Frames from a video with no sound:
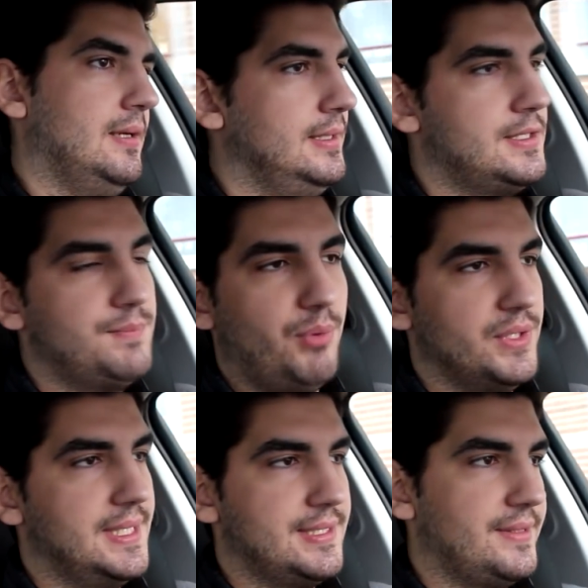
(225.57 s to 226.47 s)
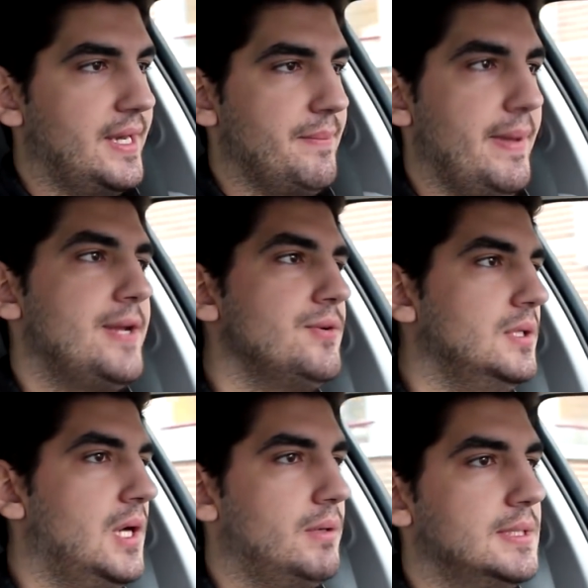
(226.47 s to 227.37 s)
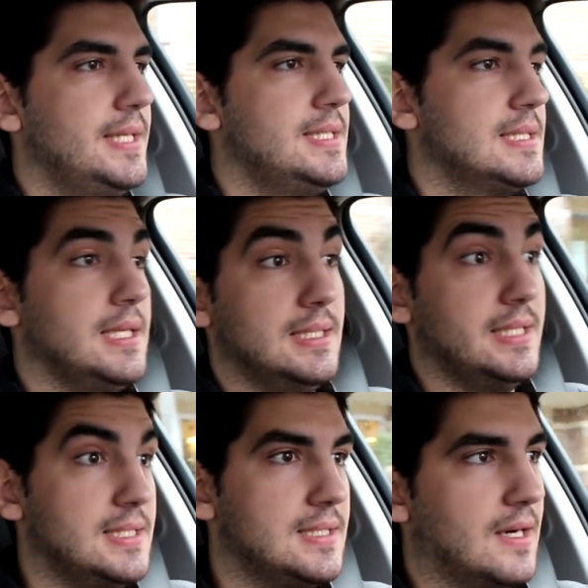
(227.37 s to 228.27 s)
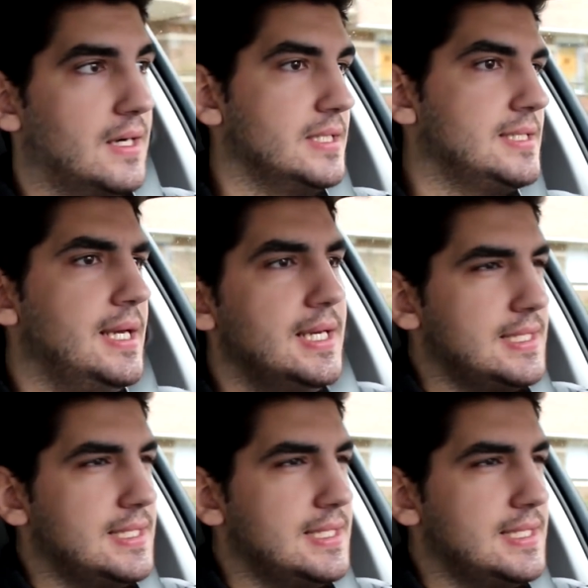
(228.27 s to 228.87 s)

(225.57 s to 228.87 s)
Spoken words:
It's pointless to get a manual nowadays in these cars,